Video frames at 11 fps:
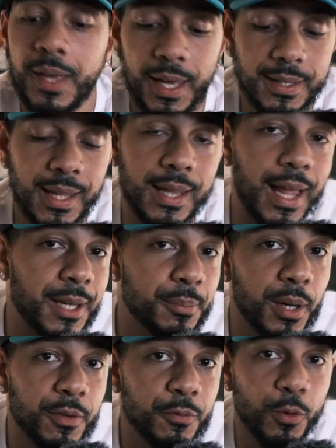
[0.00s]
Hit that like
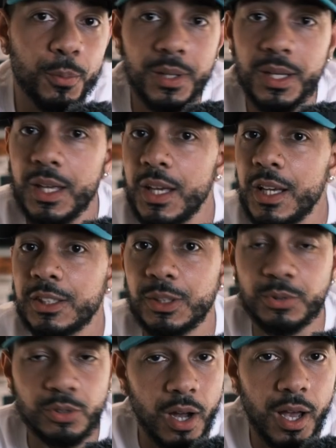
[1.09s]
button for me.
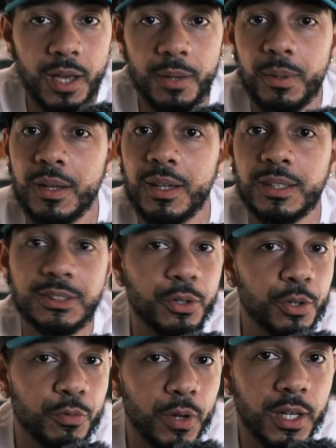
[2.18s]
Subscribe. Tell
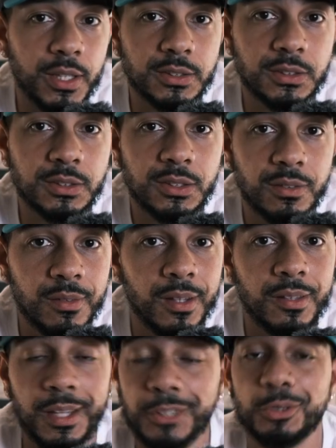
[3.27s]
your friends
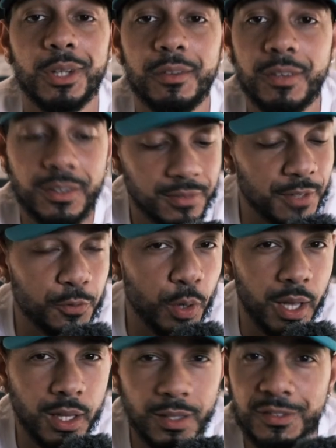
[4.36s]
that you love it. If you
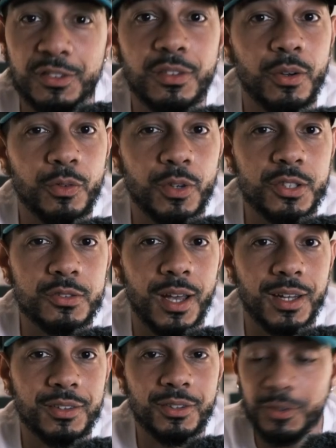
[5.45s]
hate it, tell your friends you
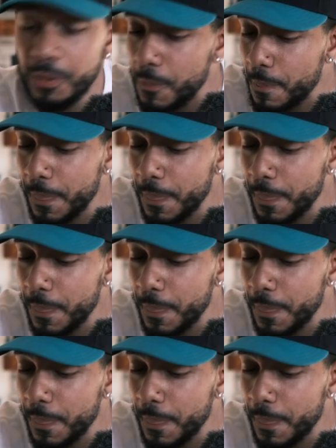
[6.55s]
hate it too.